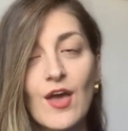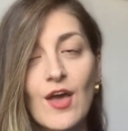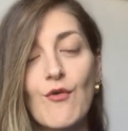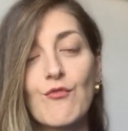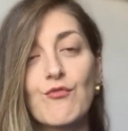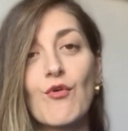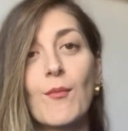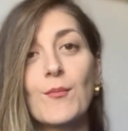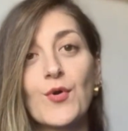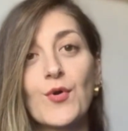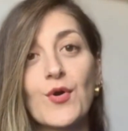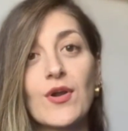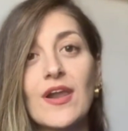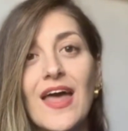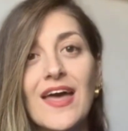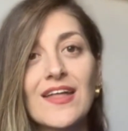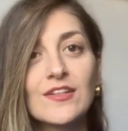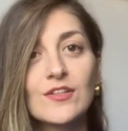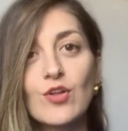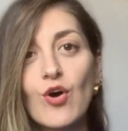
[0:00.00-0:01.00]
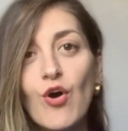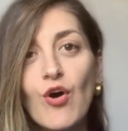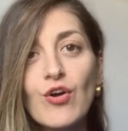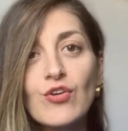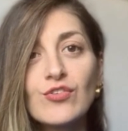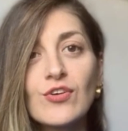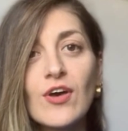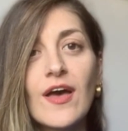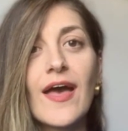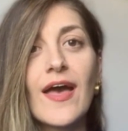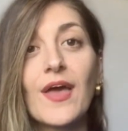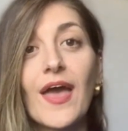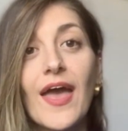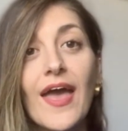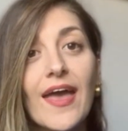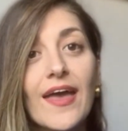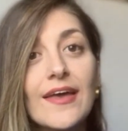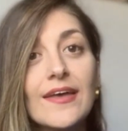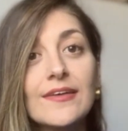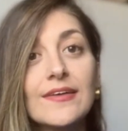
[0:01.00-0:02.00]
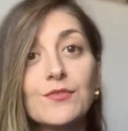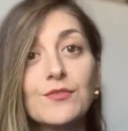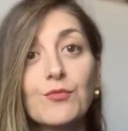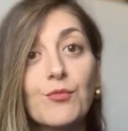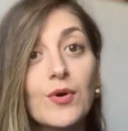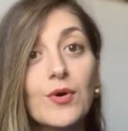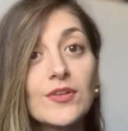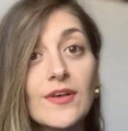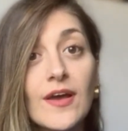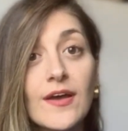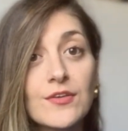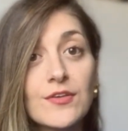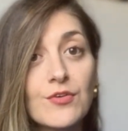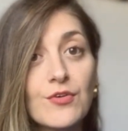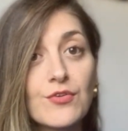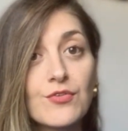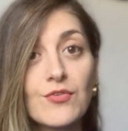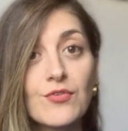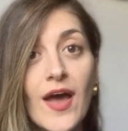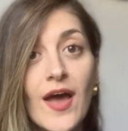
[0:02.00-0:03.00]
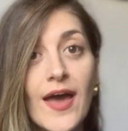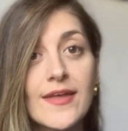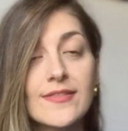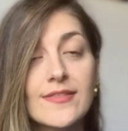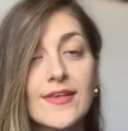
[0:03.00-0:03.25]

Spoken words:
from your landlord and what are your rights,